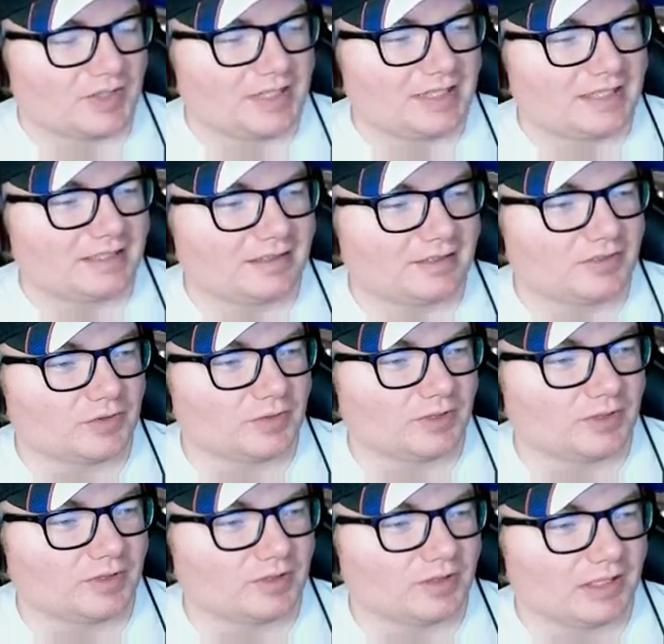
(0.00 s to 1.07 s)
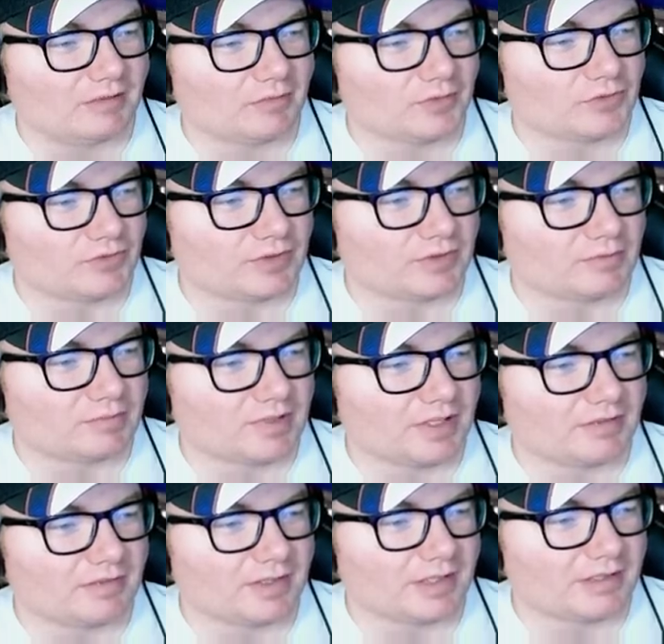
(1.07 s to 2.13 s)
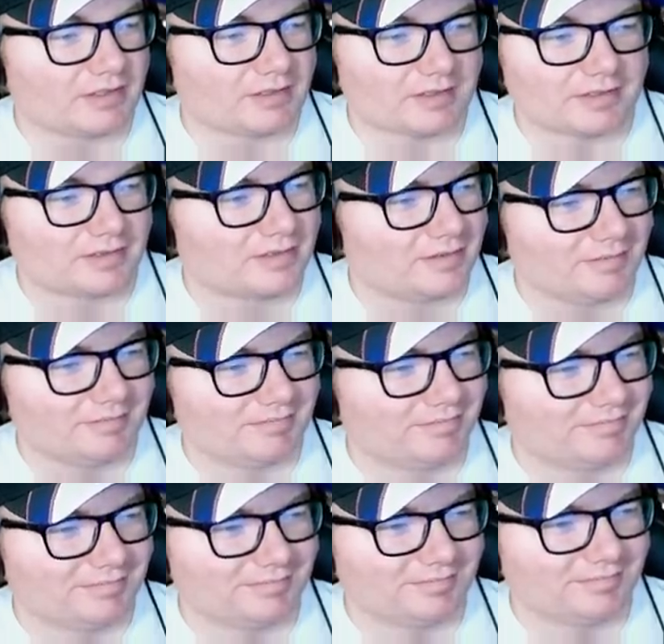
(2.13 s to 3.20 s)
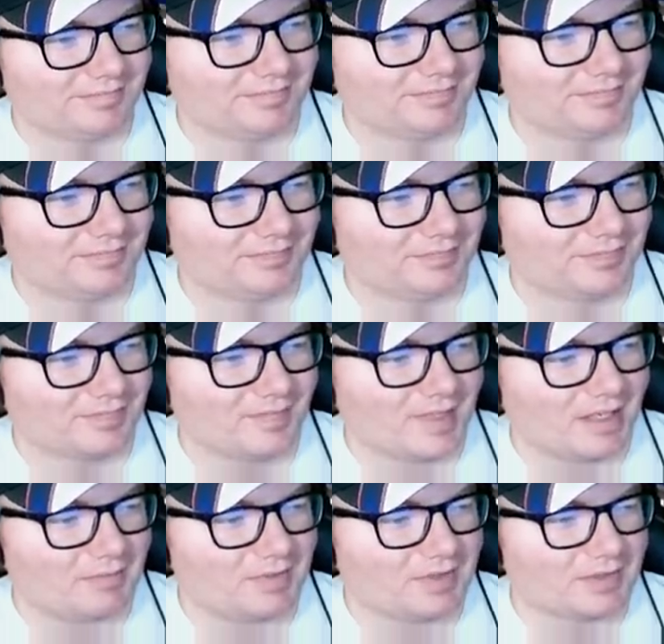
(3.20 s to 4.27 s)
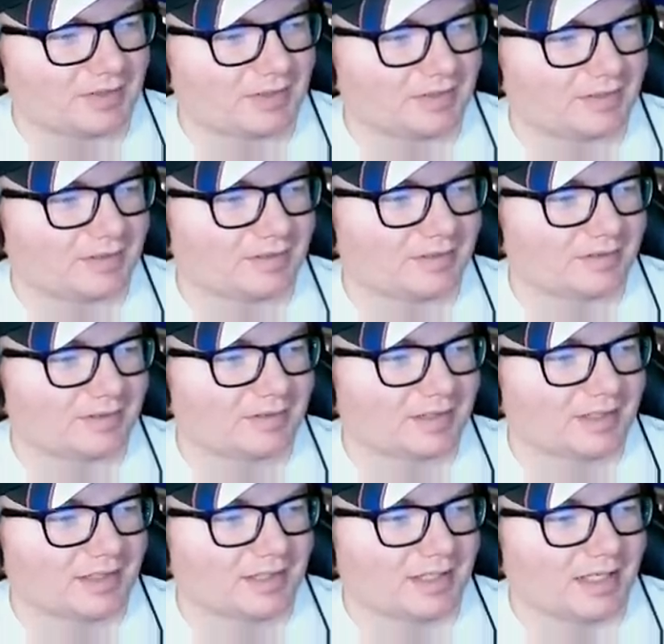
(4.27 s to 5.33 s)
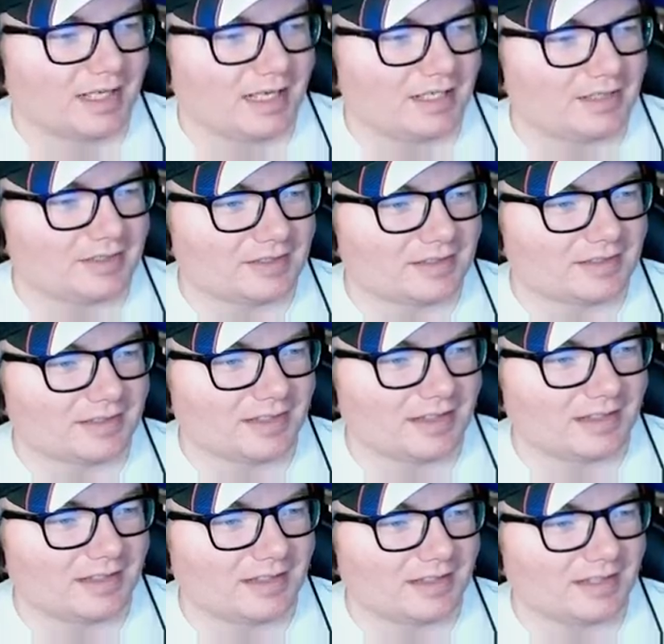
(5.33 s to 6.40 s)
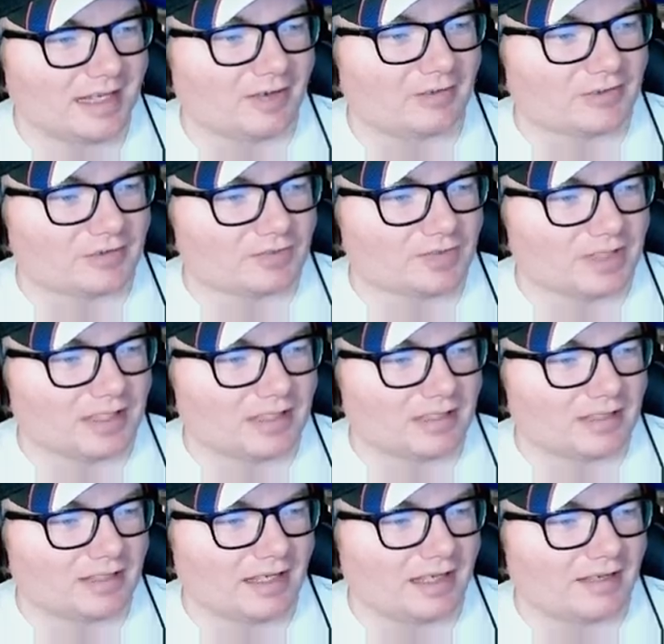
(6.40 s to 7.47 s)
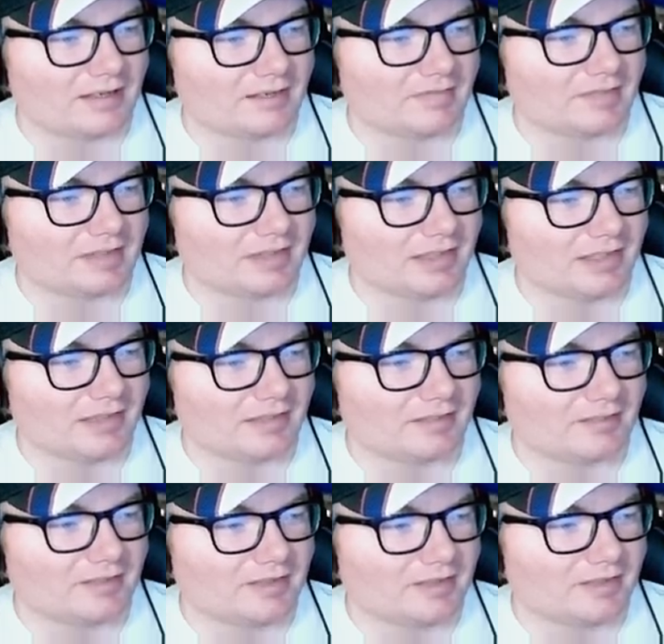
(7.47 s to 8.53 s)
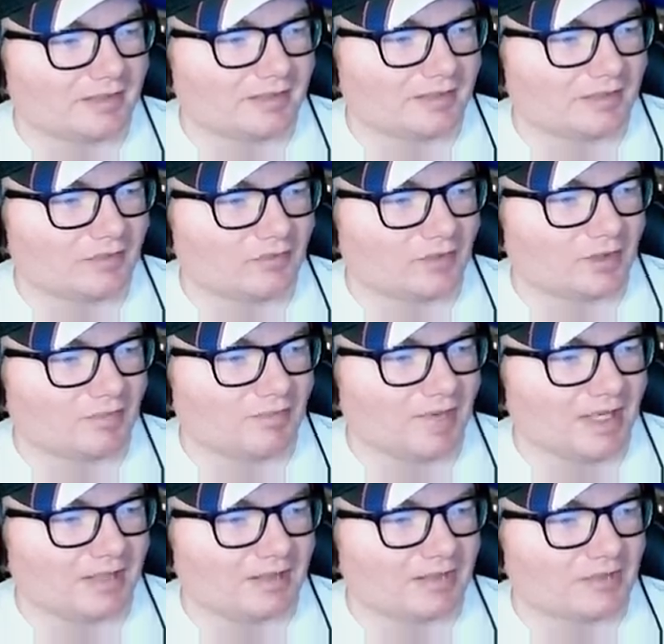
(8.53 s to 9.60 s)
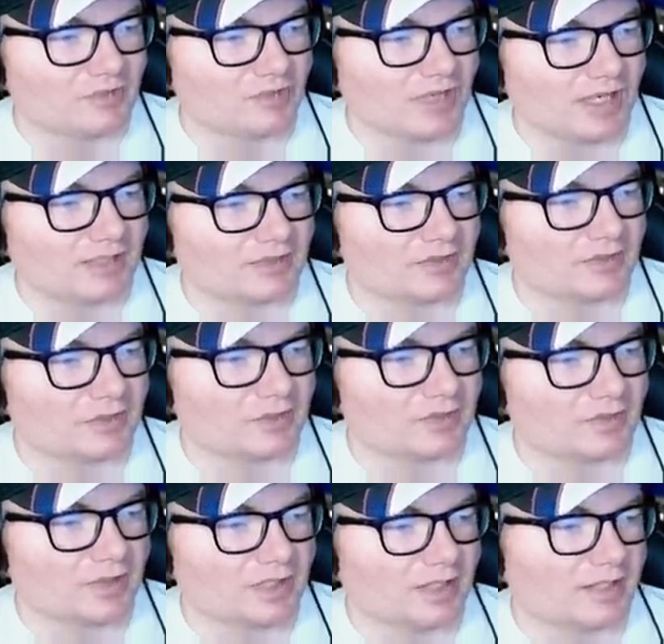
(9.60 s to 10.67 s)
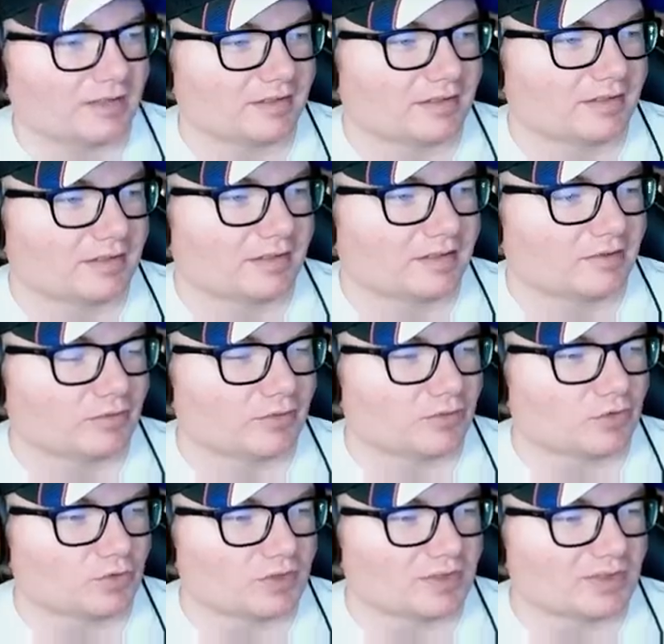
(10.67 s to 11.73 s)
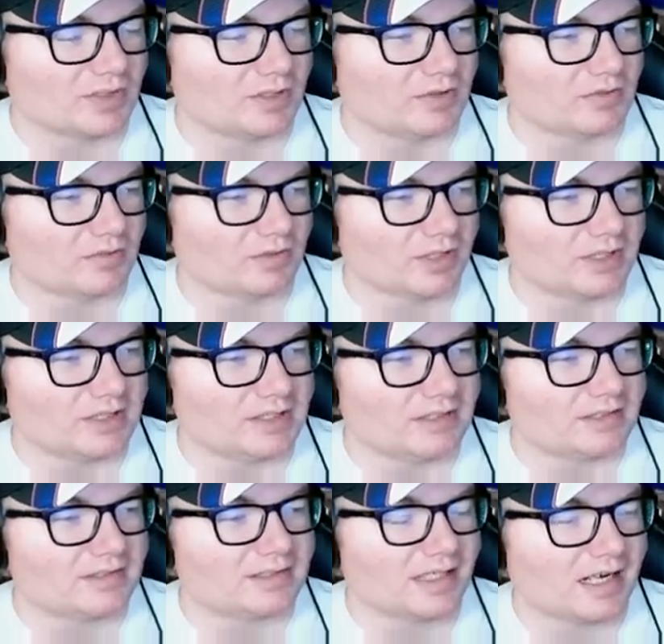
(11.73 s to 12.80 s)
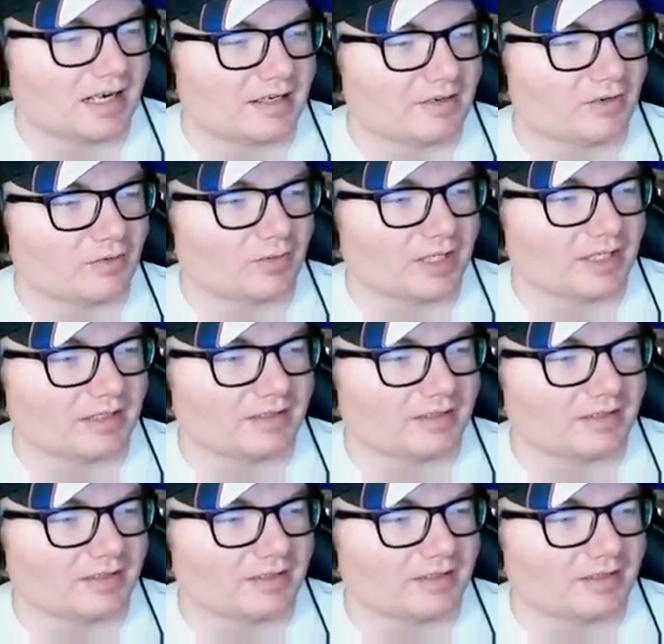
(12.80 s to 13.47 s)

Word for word: turning it into an all-out restrictor plate race I'm just, I just think that that was really the death of Atlanta, of what made this track so great, which was long runs, tire